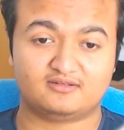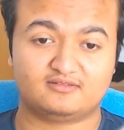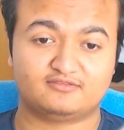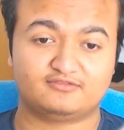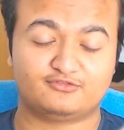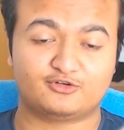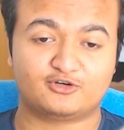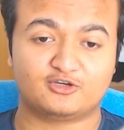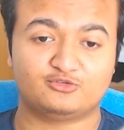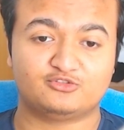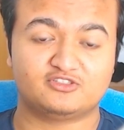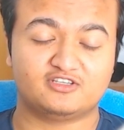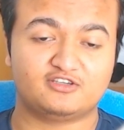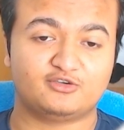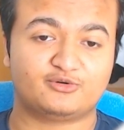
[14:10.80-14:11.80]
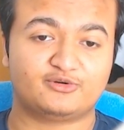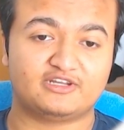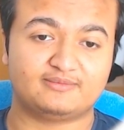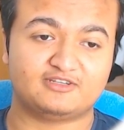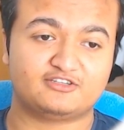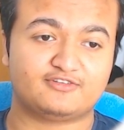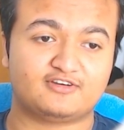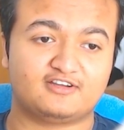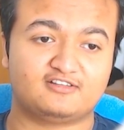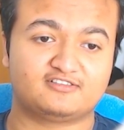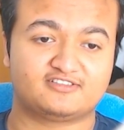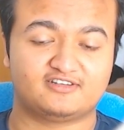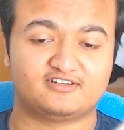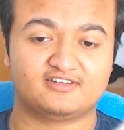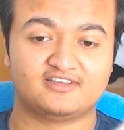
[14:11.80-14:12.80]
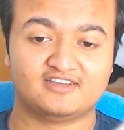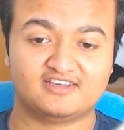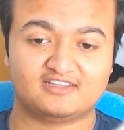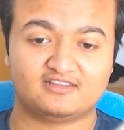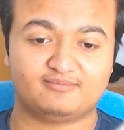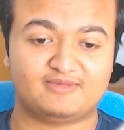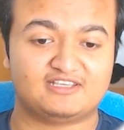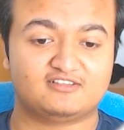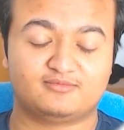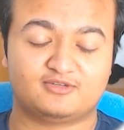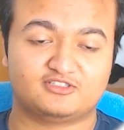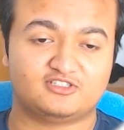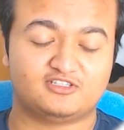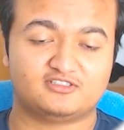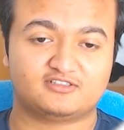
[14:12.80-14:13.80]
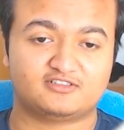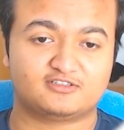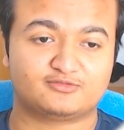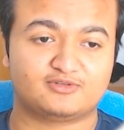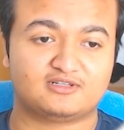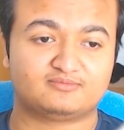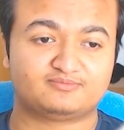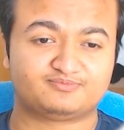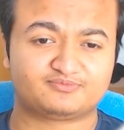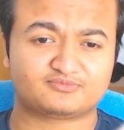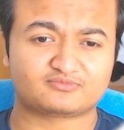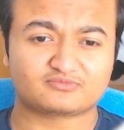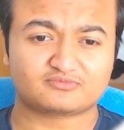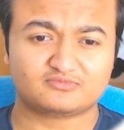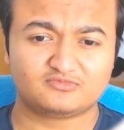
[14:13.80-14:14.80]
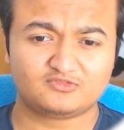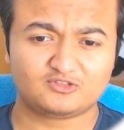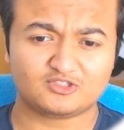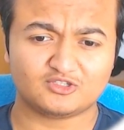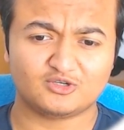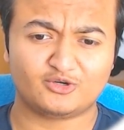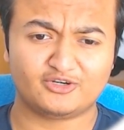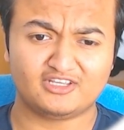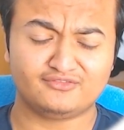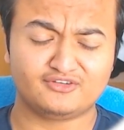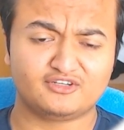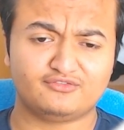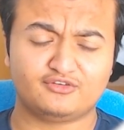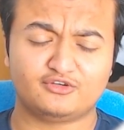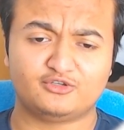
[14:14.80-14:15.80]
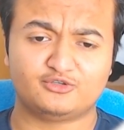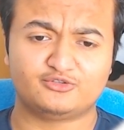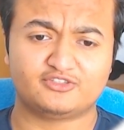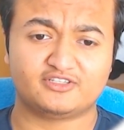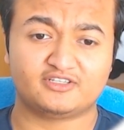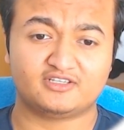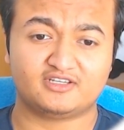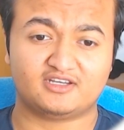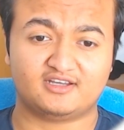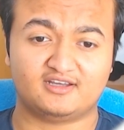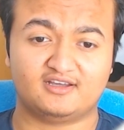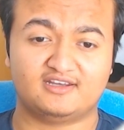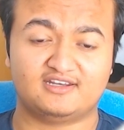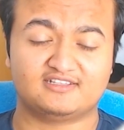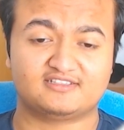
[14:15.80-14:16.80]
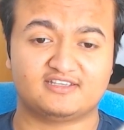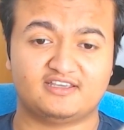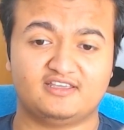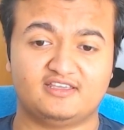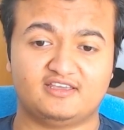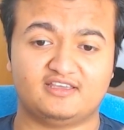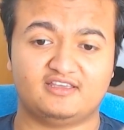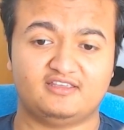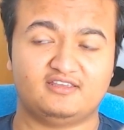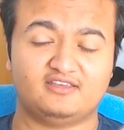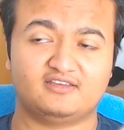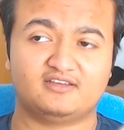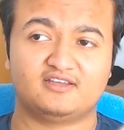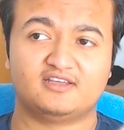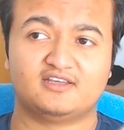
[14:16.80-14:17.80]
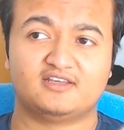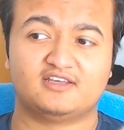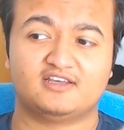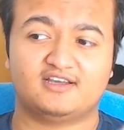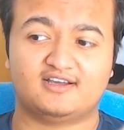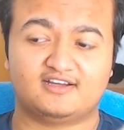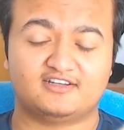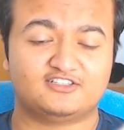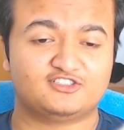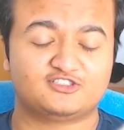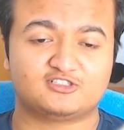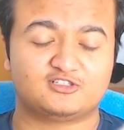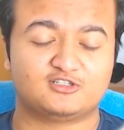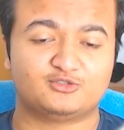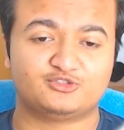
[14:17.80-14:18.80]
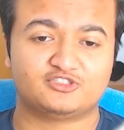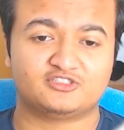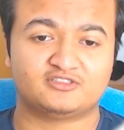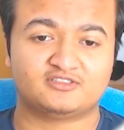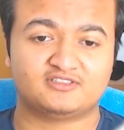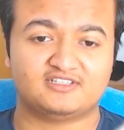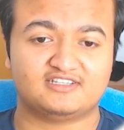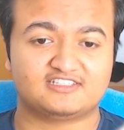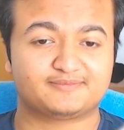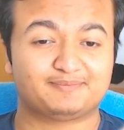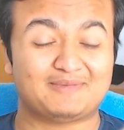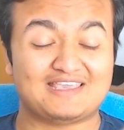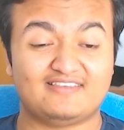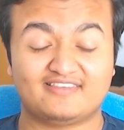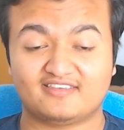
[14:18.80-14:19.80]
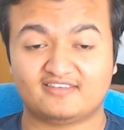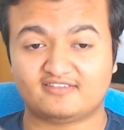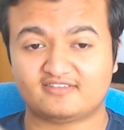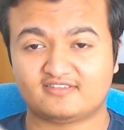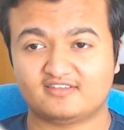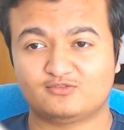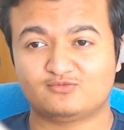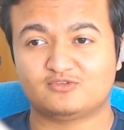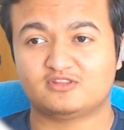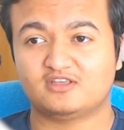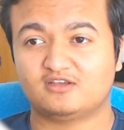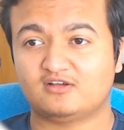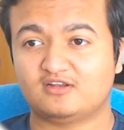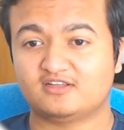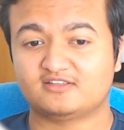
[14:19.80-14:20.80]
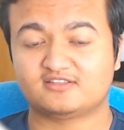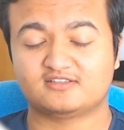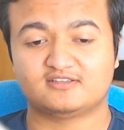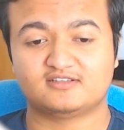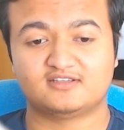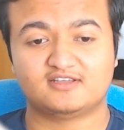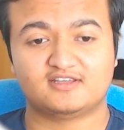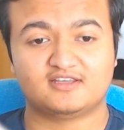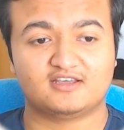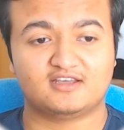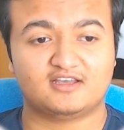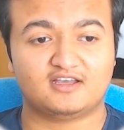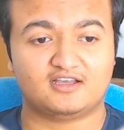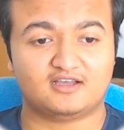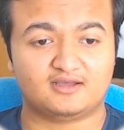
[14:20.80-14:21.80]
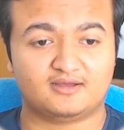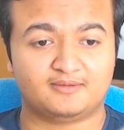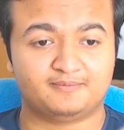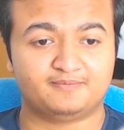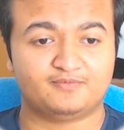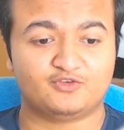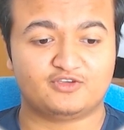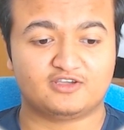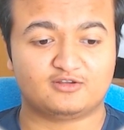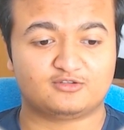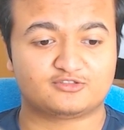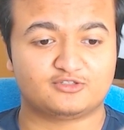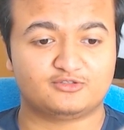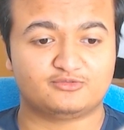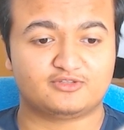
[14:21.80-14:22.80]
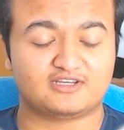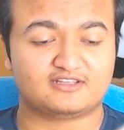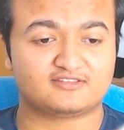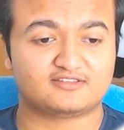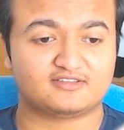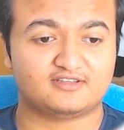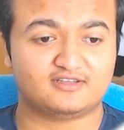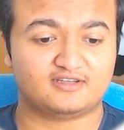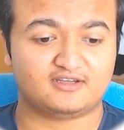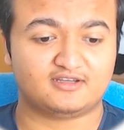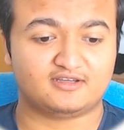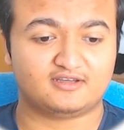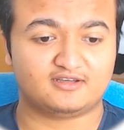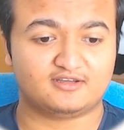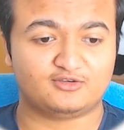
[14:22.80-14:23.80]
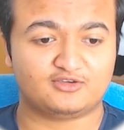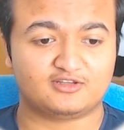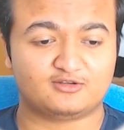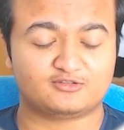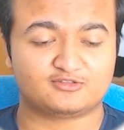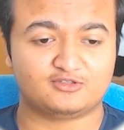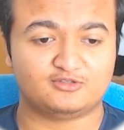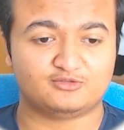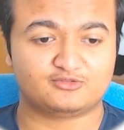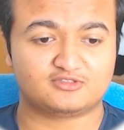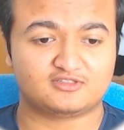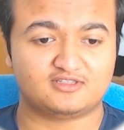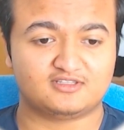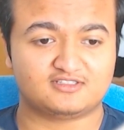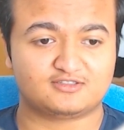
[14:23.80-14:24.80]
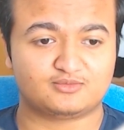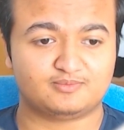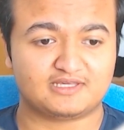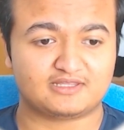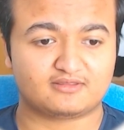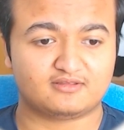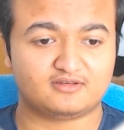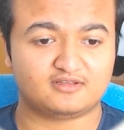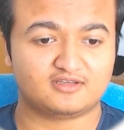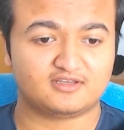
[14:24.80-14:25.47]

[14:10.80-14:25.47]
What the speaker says: for hosting your image files, then it makes it much easier as well. Or even if you're using, let's say, a DigitalOcean Spaces is what they call it. You can also do that. You can also use this method.